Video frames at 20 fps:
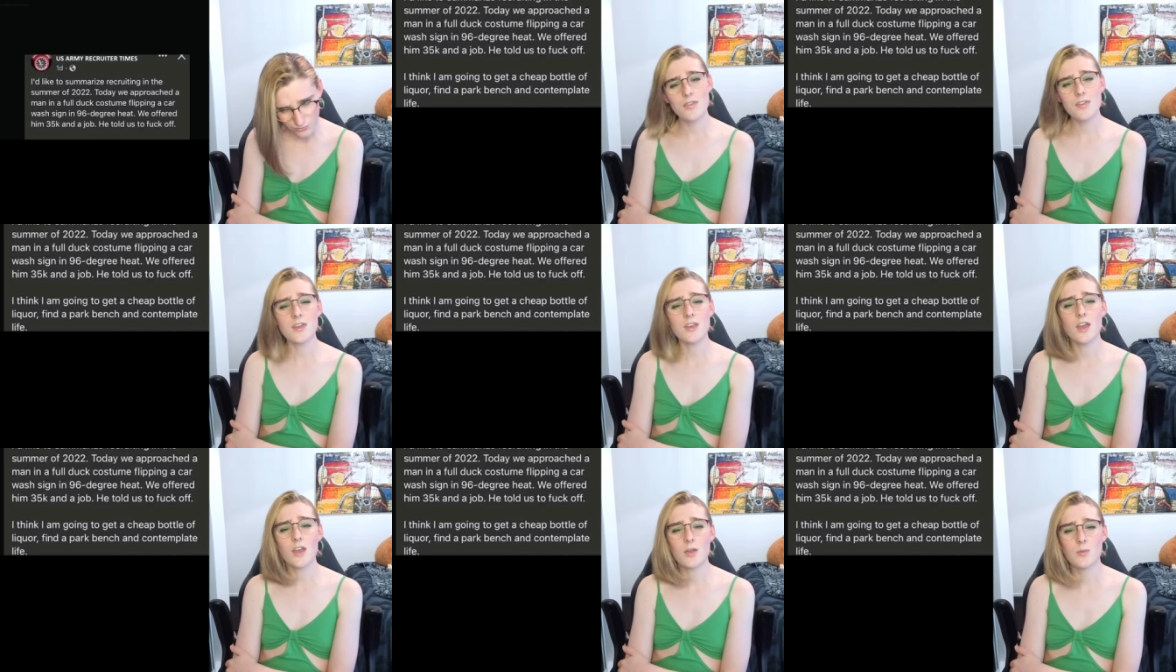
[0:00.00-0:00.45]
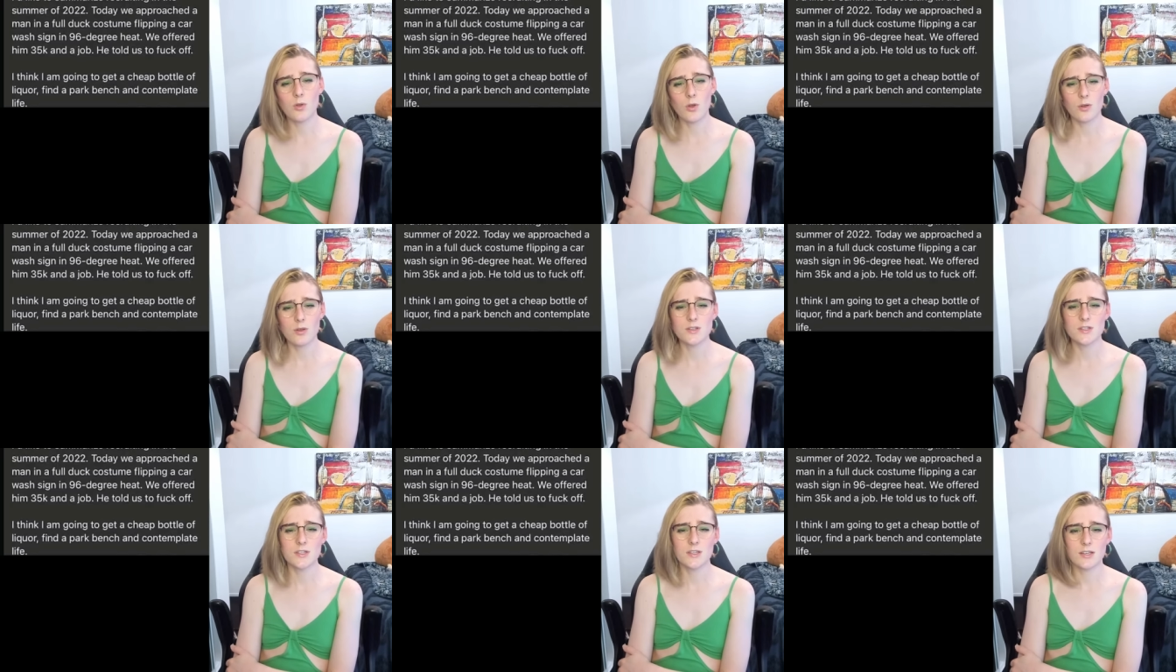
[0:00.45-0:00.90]
I think I am
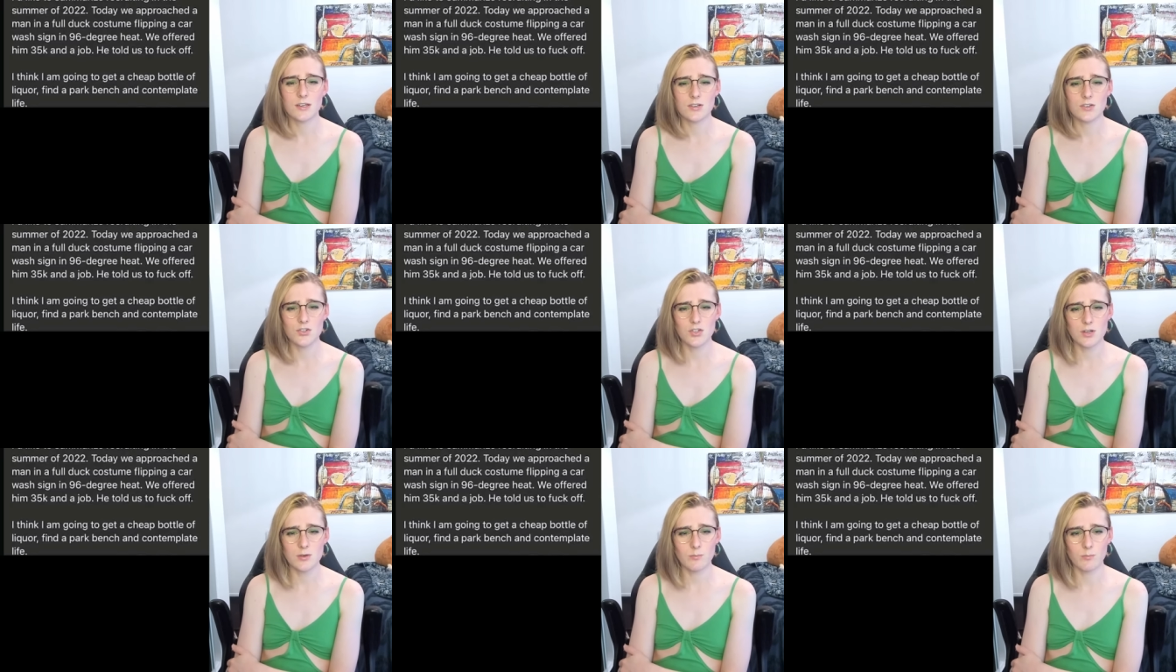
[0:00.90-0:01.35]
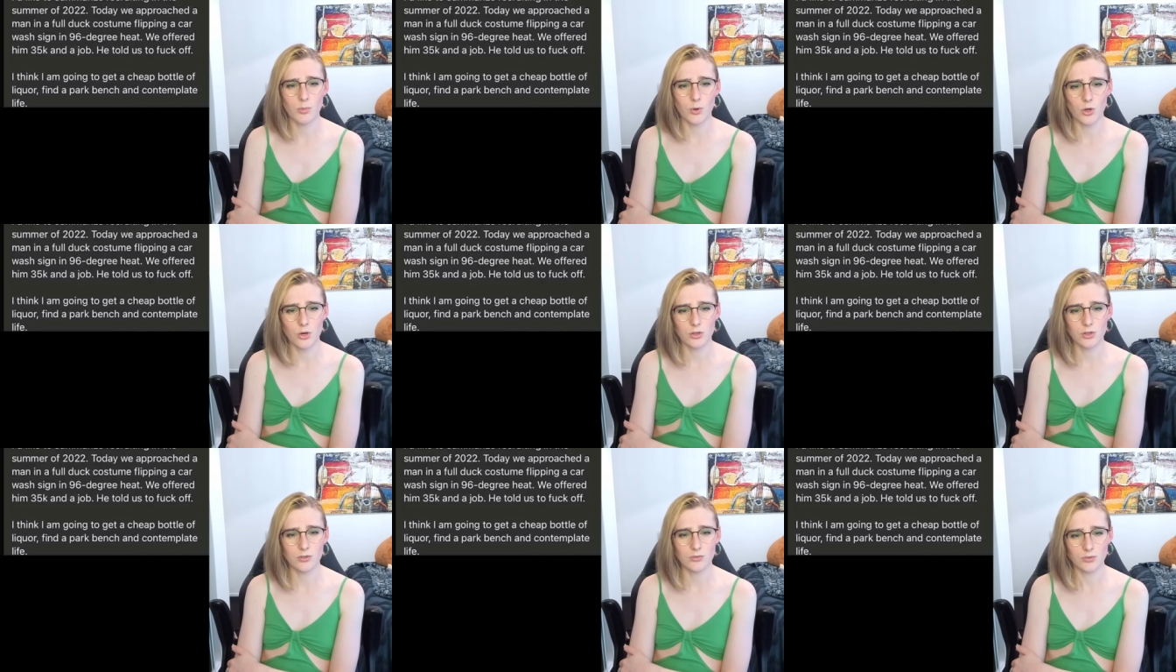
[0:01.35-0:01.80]
going to get a cheap
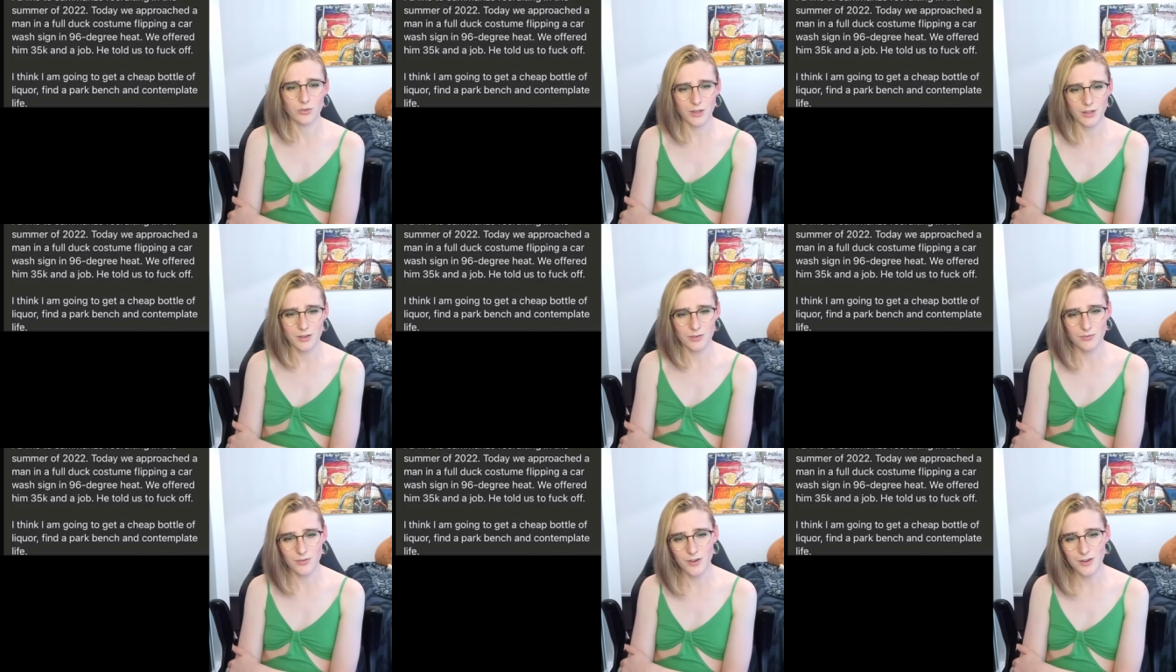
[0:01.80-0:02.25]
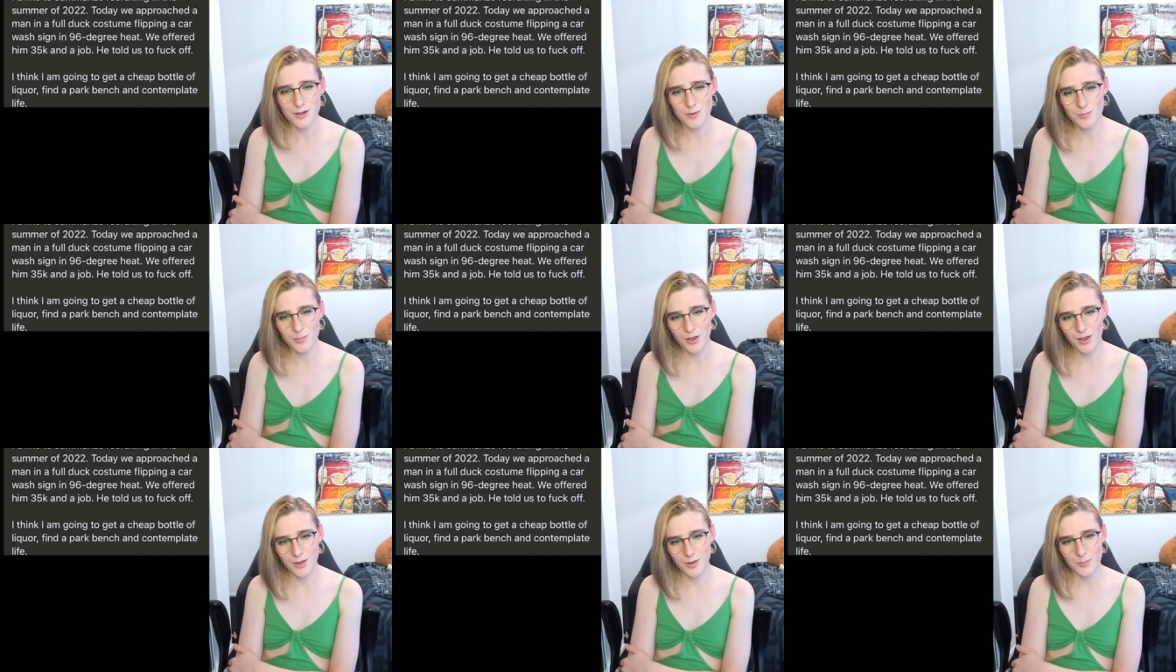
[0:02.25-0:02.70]
bottle of liquor, find a
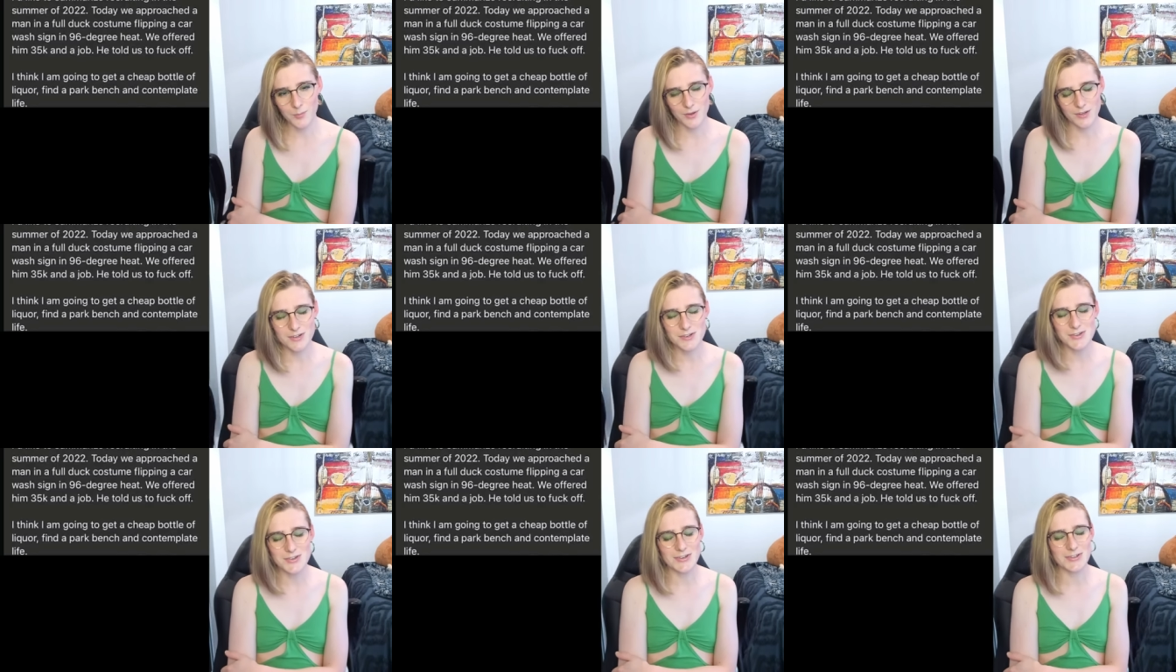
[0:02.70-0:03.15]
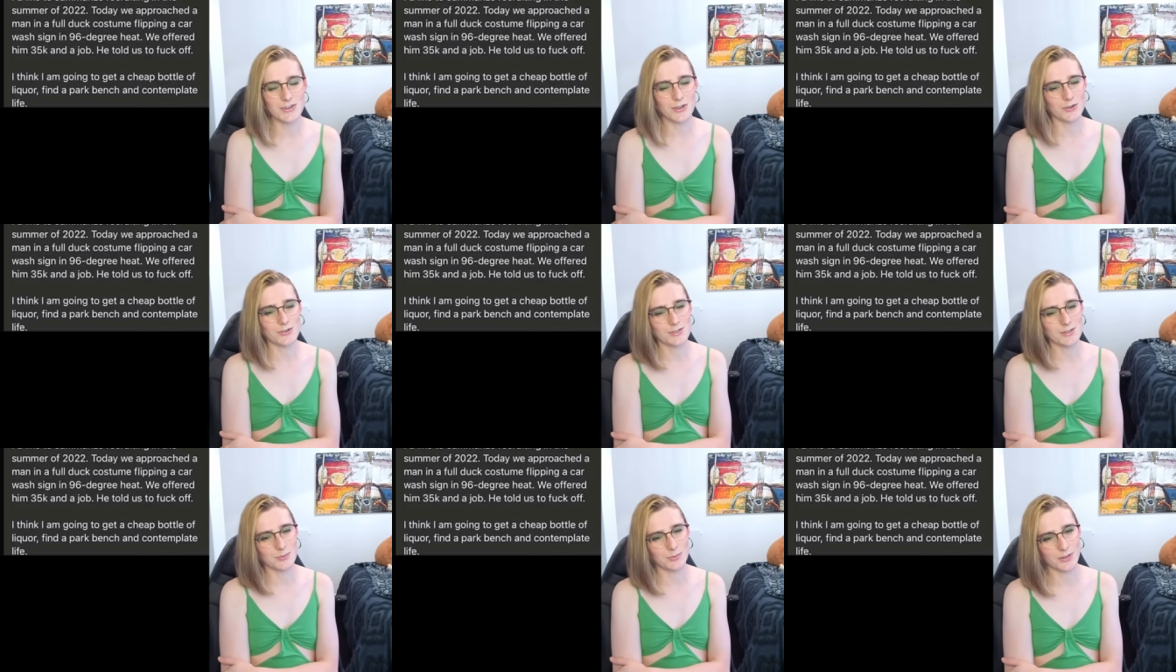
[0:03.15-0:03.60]
park bench, and
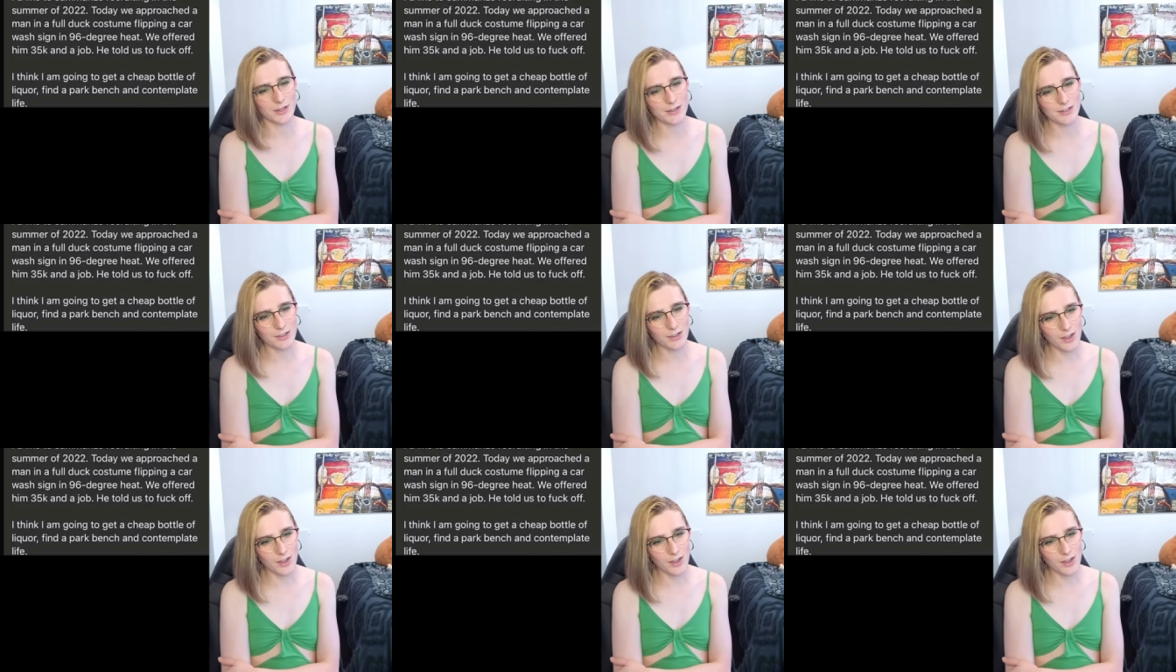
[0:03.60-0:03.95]
contemplate